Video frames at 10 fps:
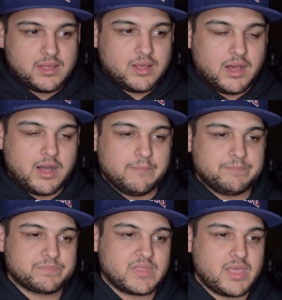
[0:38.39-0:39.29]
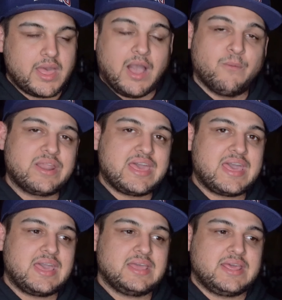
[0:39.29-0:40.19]
I went
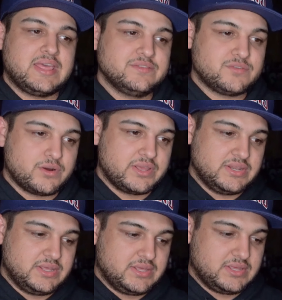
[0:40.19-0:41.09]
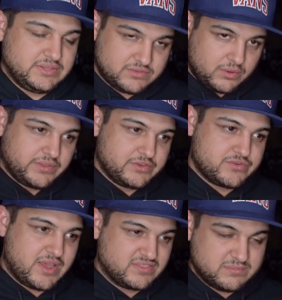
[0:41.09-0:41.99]
ahead and started installing the
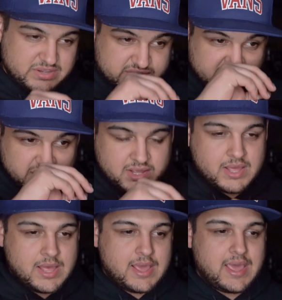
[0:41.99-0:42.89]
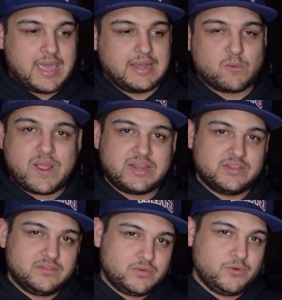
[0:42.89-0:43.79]
transmission, and I ran
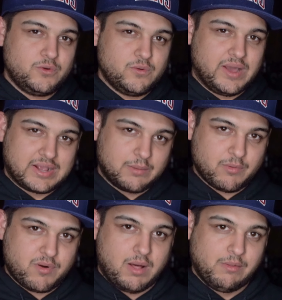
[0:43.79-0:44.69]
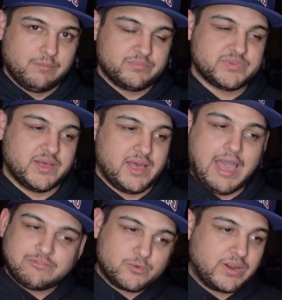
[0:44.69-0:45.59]
into a couple problems.
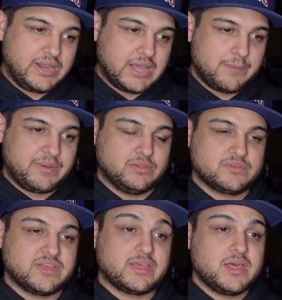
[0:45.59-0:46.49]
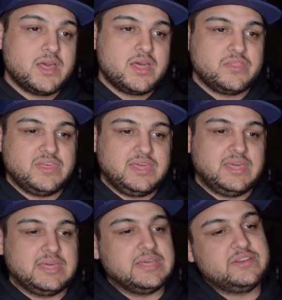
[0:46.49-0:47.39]
After reading up, it looks like
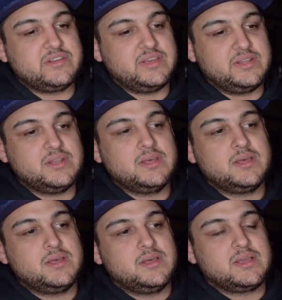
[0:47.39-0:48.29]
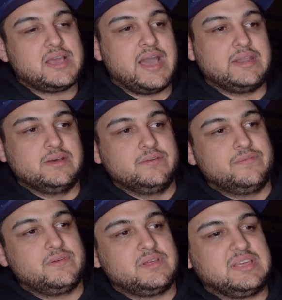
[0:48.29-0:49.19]
the engine kind of
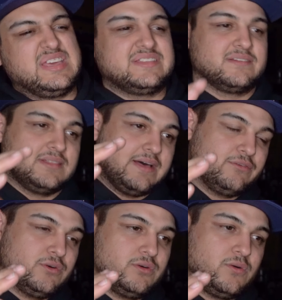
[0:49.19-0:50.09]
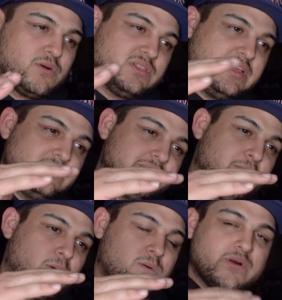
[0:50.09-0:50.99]
gets level or leans
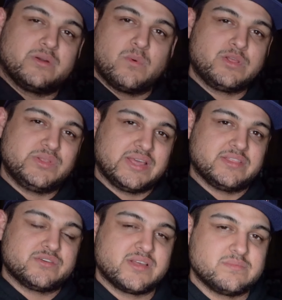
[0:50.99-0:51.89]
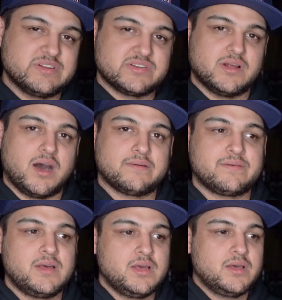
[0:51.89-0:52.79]
forward when you take the transmission off.
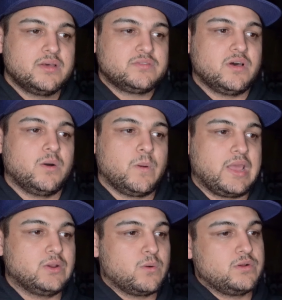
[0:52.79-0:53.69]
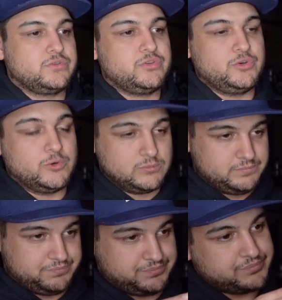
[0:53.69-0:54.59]
So in order to
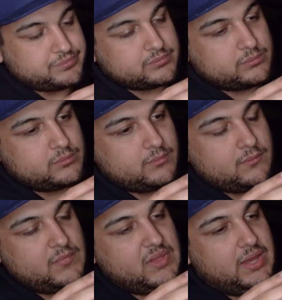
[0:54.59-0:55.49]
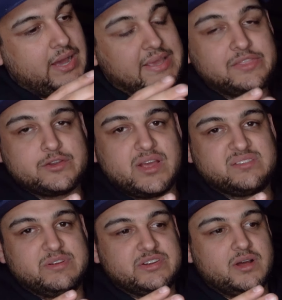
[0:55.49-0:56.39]
get the
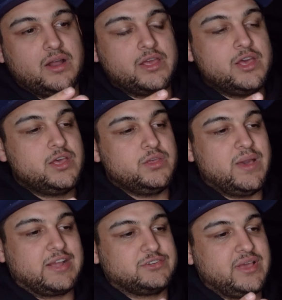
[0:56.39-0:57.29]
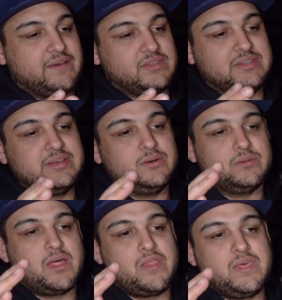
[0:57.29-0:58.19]
transmission on, you actually have to
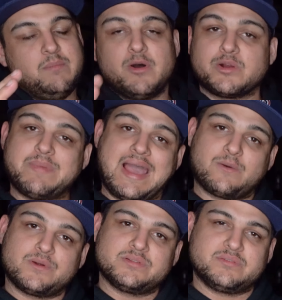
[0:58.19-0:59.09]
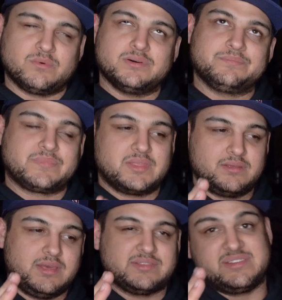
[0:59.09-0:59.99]
tilt the motor backwards. Well,
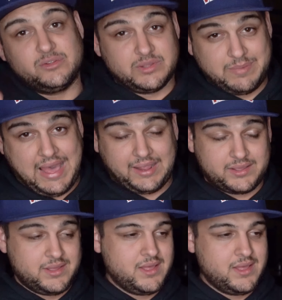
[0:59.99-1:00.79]
you have to tilt it back.